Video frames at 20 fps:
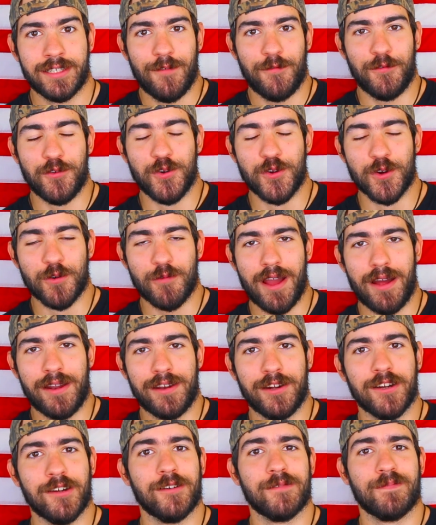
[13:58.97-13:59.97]
If you're new
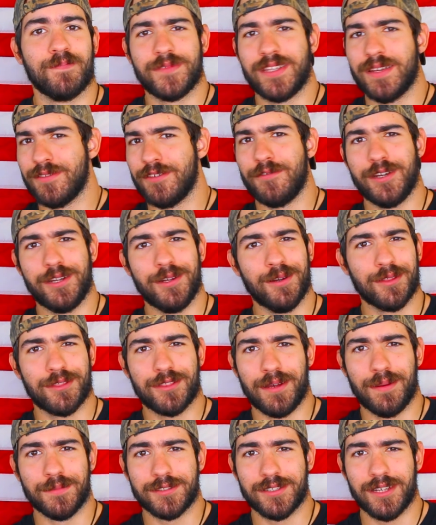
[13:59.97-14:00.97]
around here, give the video a
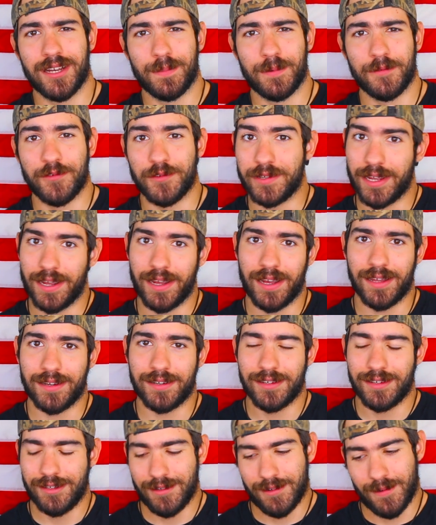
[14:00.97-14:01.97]
thumbs up if you
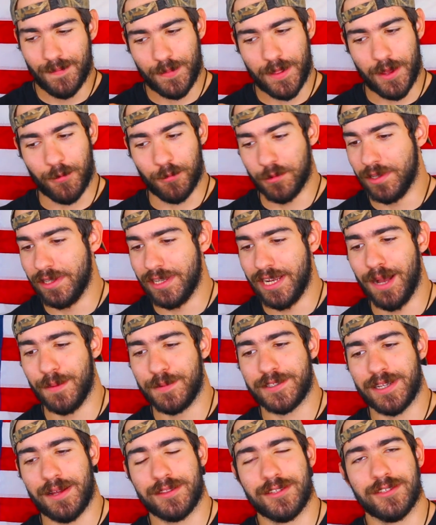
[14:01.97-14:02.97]
can. That really
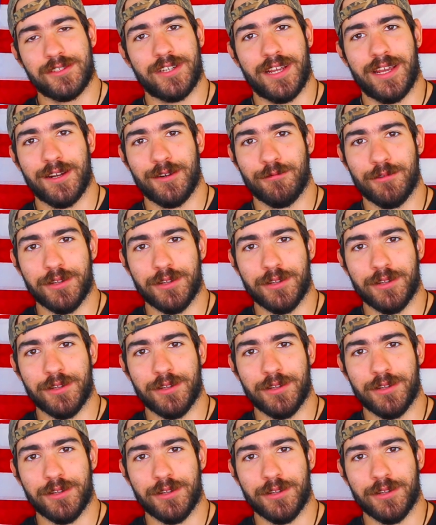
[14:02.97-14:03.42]
helps out the channel,